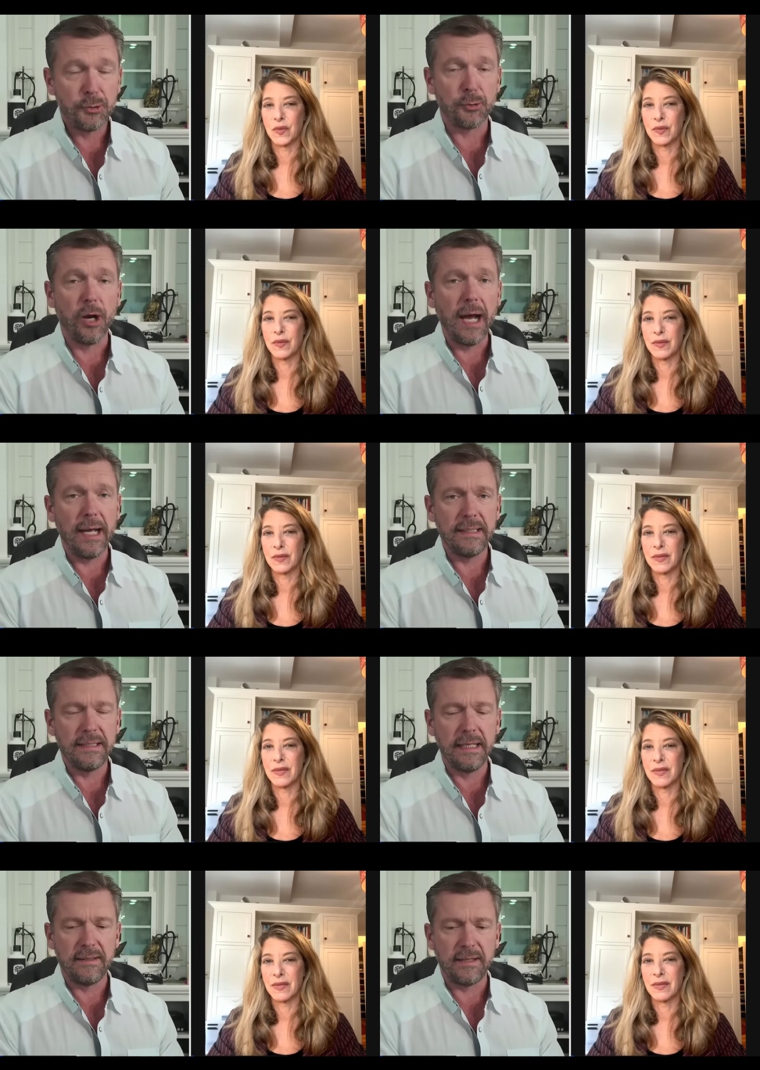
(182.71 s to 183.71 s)
Speaker 1: trying
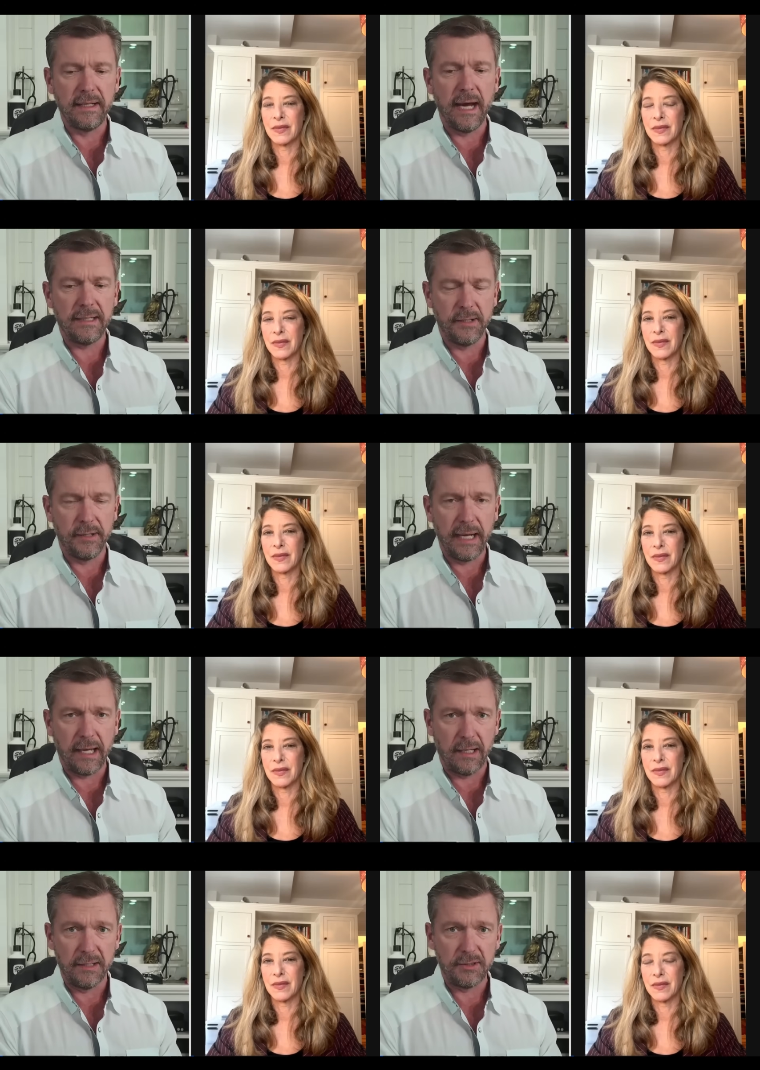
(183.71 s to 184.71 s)
to get the dietary
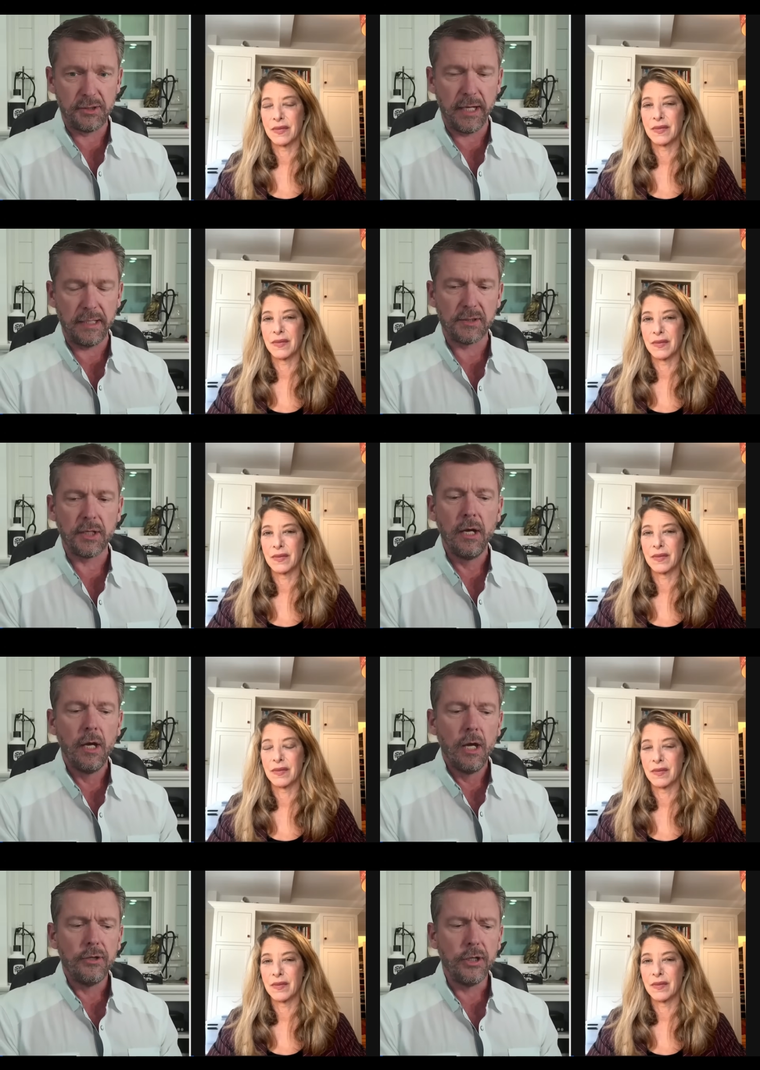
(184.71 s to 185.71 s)
guidelines changed
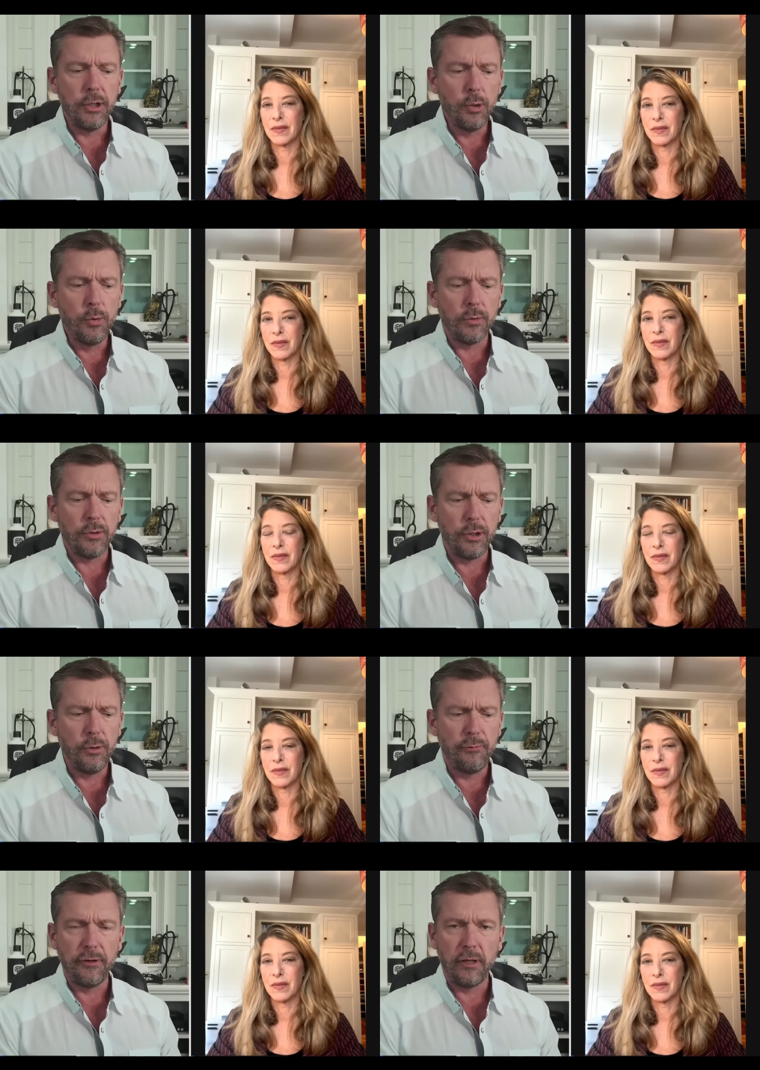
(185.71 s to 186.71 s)
do you do
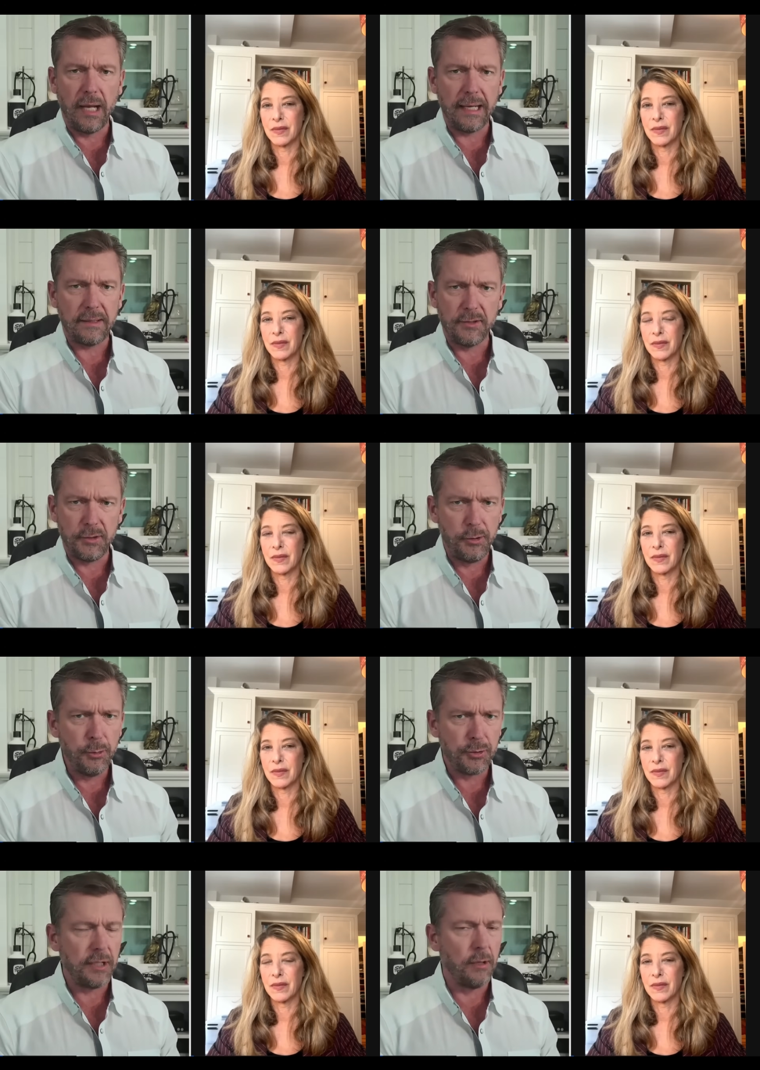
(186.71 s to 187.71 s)
you feel like that you
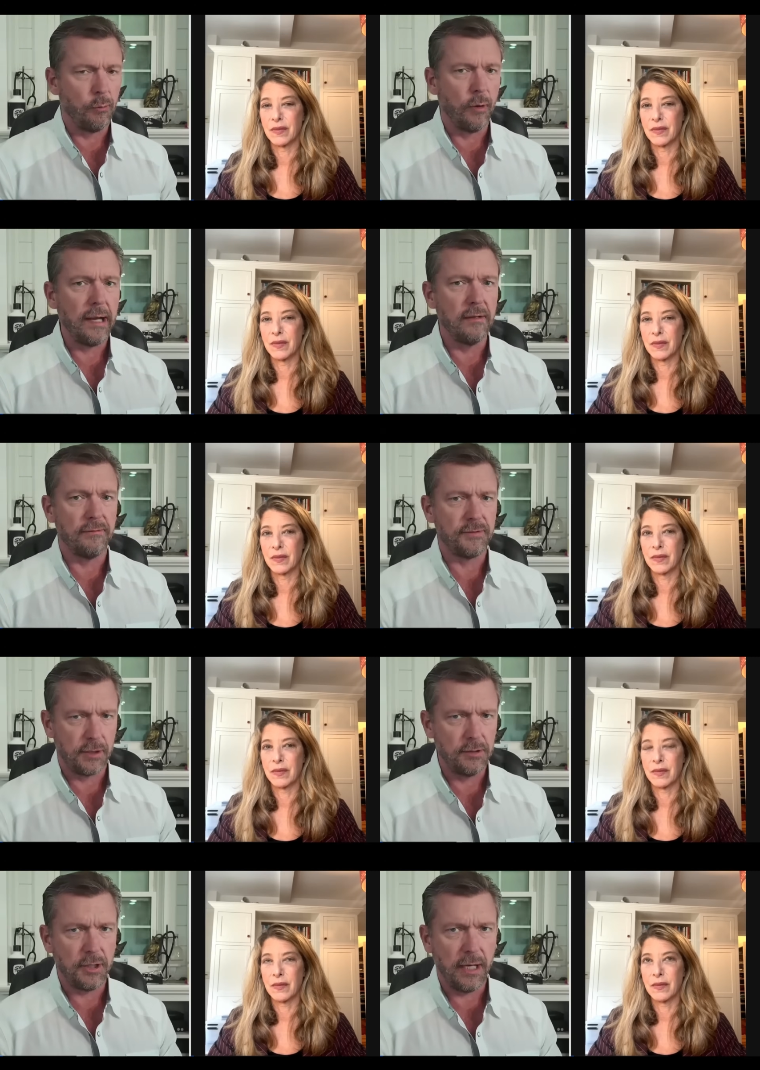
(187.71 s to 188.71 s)
see a ray of
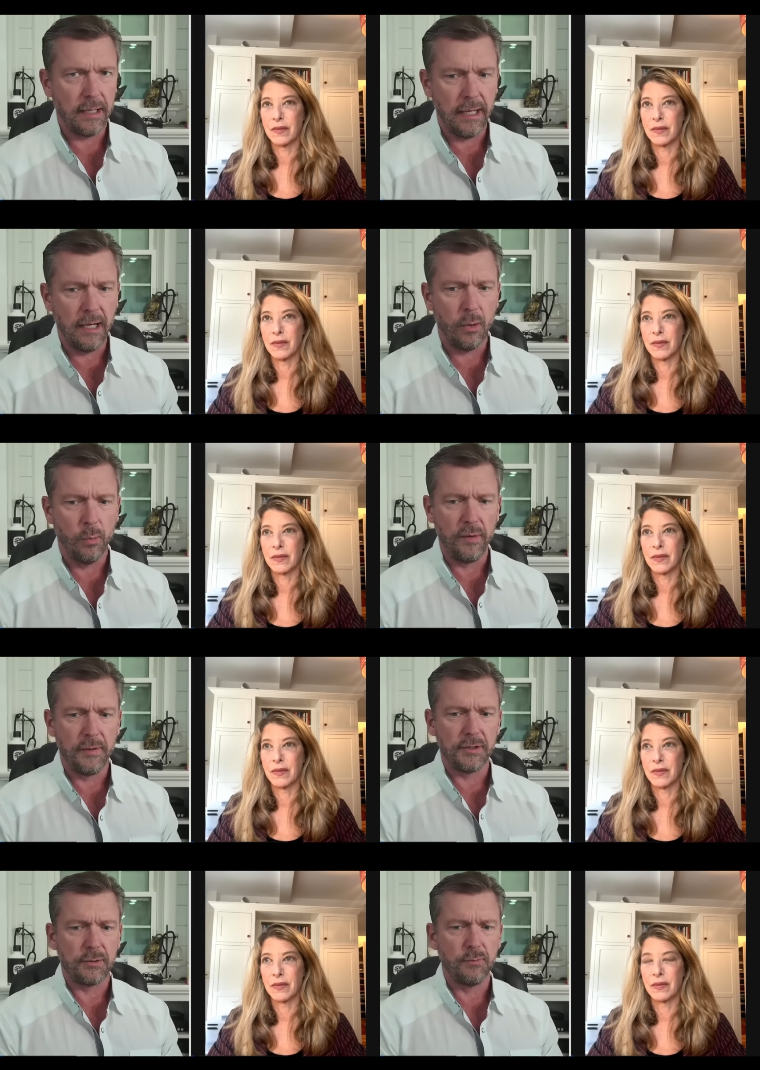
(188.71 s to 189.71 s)
sunshine now with
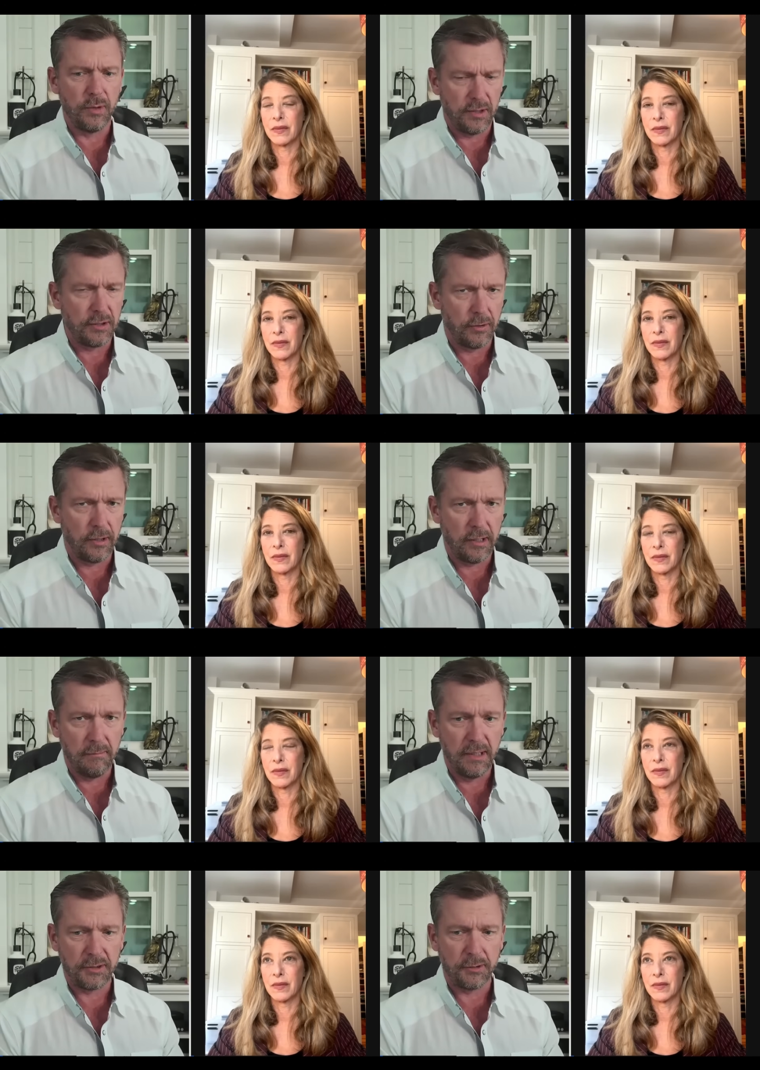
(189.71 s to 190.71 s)
this with the current
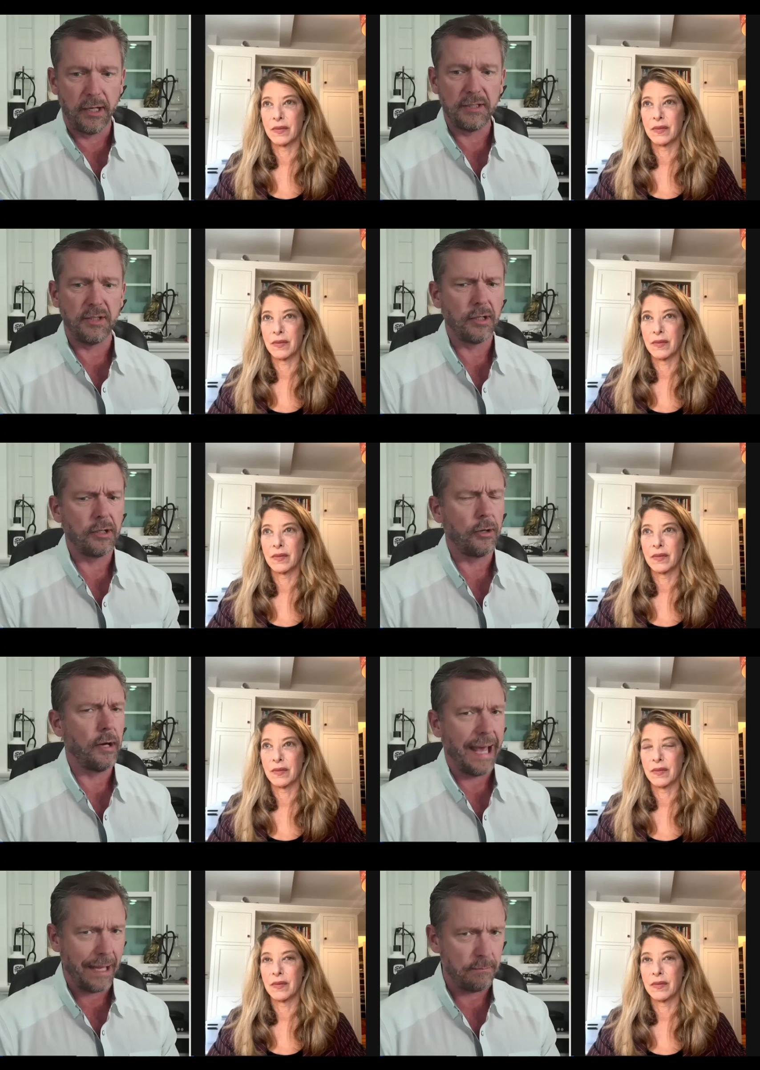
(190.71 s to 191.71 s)
administration the
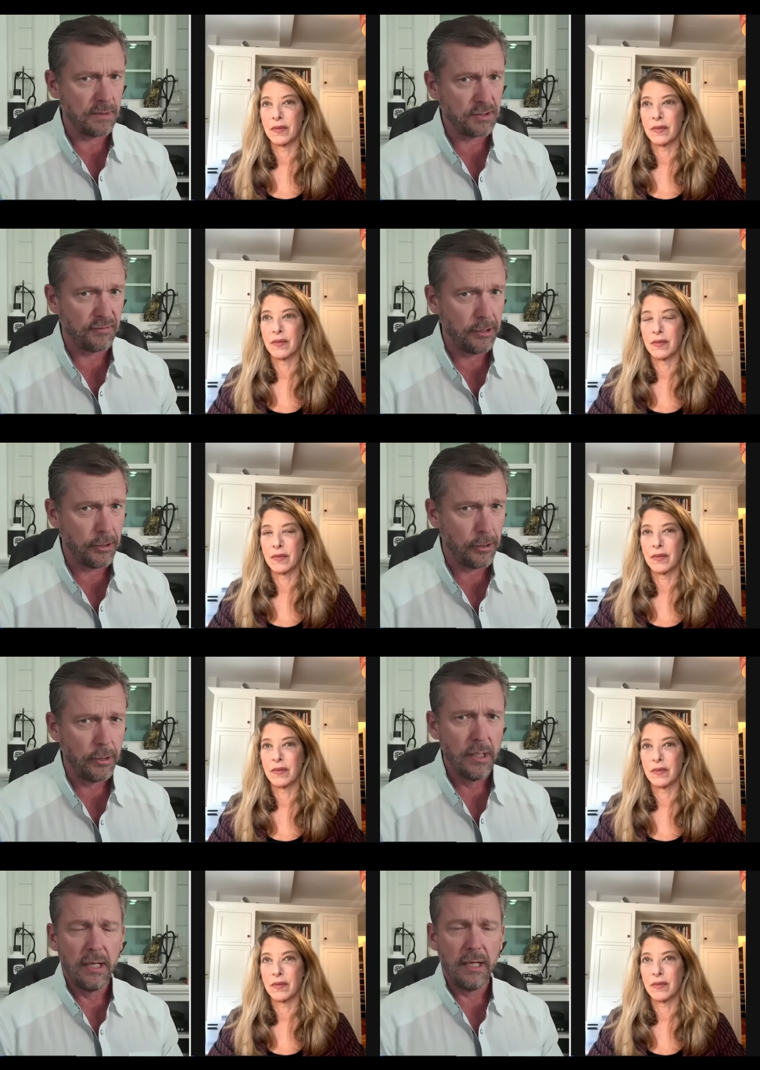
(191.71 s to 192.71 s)
current atmosphere